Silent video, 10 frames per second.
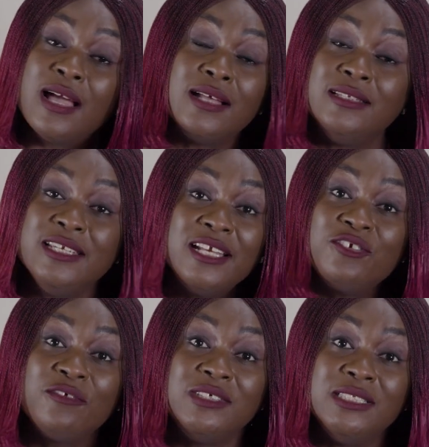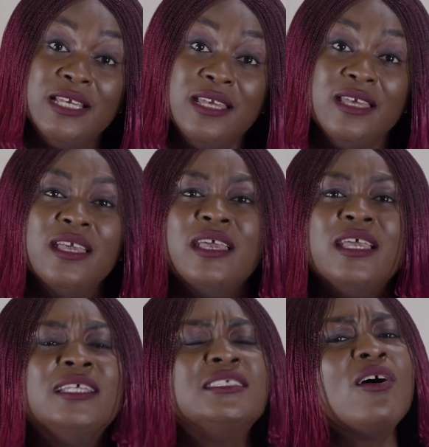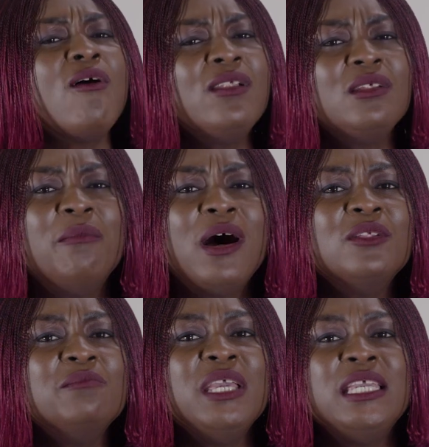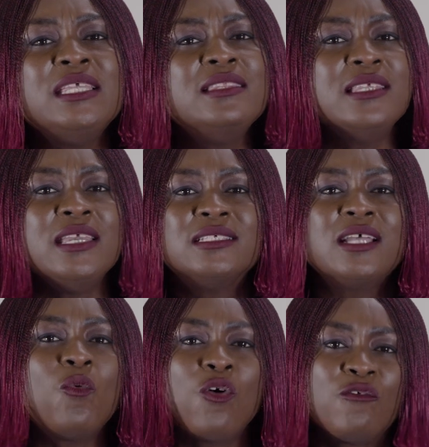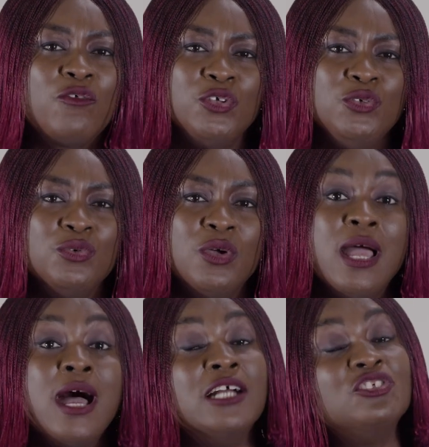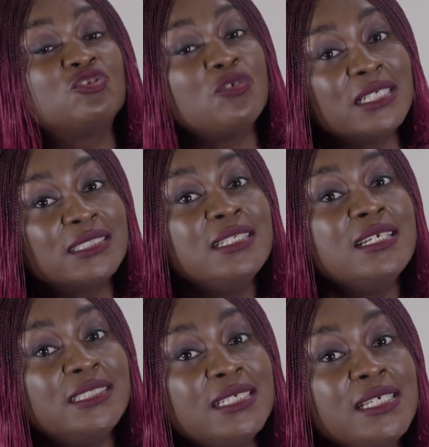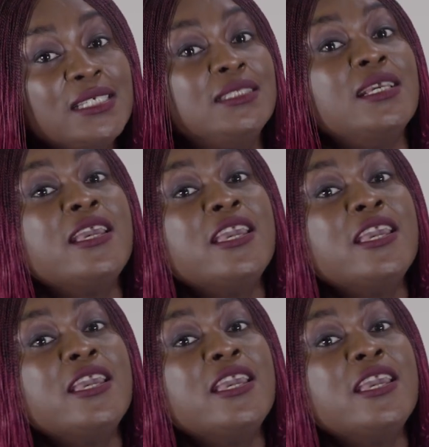At the end of the day, it's all about making data work for you and translating it